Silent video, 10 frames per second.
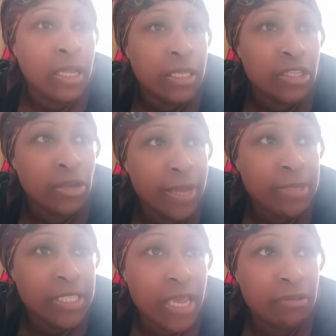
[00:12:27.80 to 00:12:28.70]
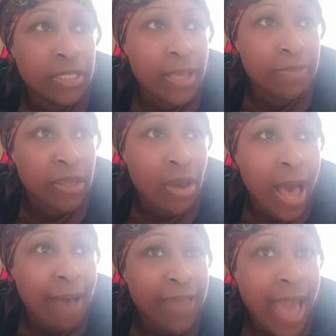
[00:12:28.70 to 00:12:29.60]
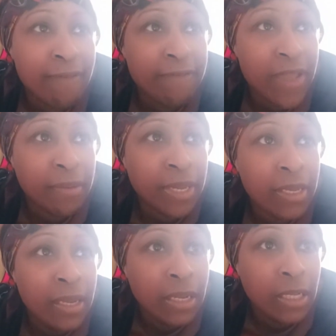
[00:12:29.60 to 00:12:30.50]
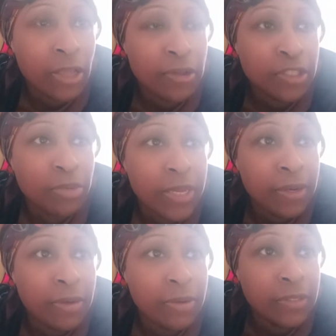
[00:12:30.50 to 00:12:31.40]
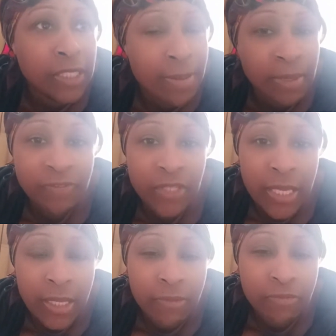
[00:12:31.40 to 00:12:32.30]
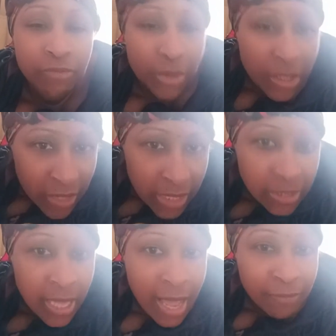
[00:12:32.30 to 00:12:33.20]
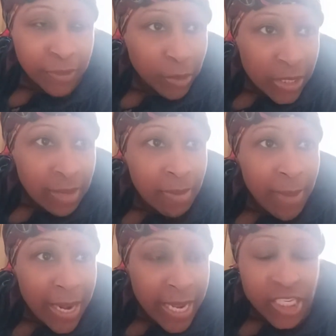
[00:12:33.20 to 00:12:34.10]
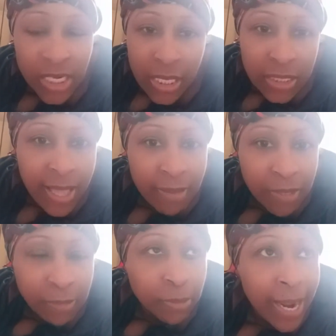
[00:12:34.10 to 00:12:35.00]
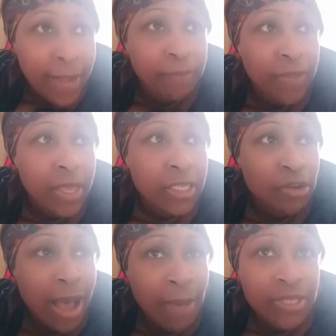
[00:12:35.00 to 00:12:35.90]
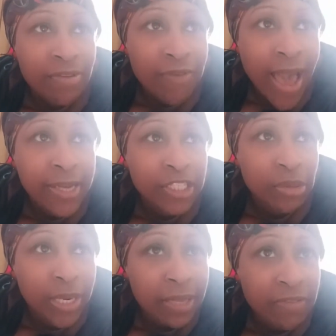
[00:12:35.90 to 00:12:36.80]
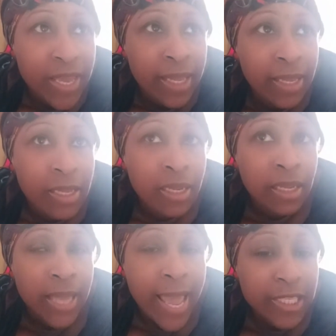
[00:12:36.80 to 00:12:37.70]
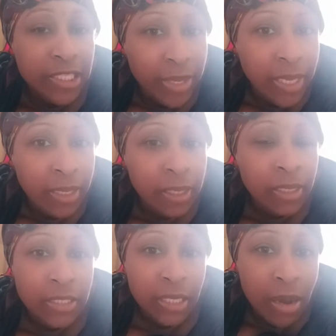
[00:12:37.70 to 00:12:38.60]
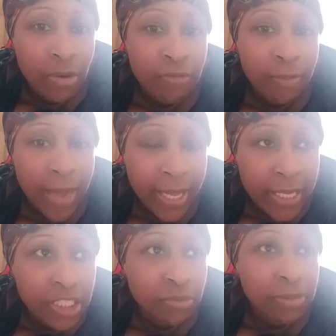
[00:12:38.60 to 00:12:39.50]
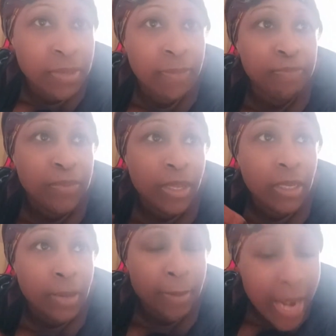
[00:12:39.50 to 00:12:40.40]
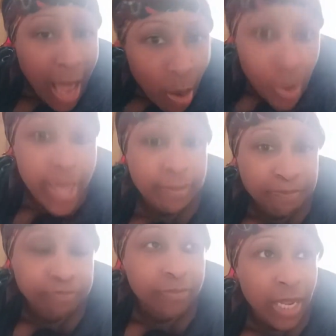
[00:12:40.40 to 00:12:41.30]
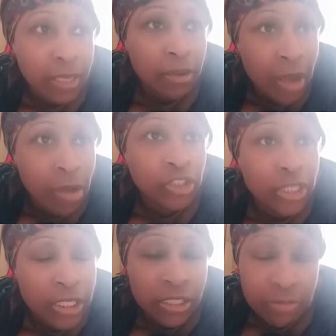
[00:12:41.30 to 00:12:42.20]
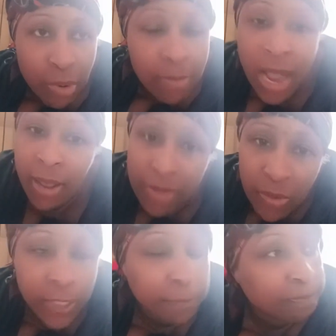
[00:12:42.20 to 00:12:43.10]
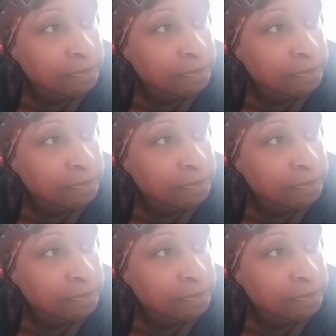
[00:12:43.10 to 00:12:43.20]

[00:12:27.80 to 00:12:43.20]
So let me tell you something, y'all. I've gotten very close with some of the Fruits of Islam, with some of my Nation of Islam people, right? So I was invited to an event last week to go for Black History Month. And I went, just to support my community.